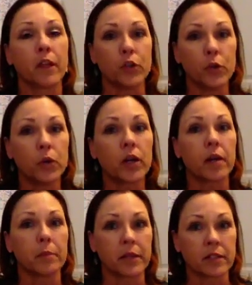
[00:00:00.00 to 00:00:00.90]
you will
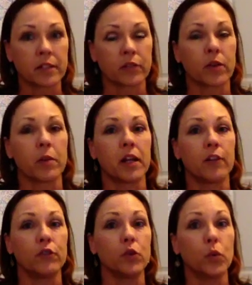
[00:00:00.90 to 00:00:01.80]
get business from it
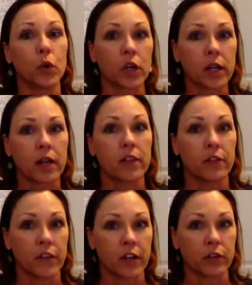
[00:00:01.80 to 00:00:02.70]
if you work
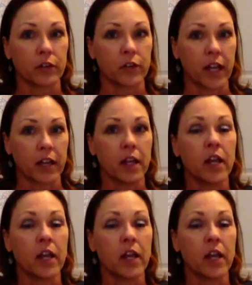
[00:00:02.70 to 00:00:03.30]
the vendor event.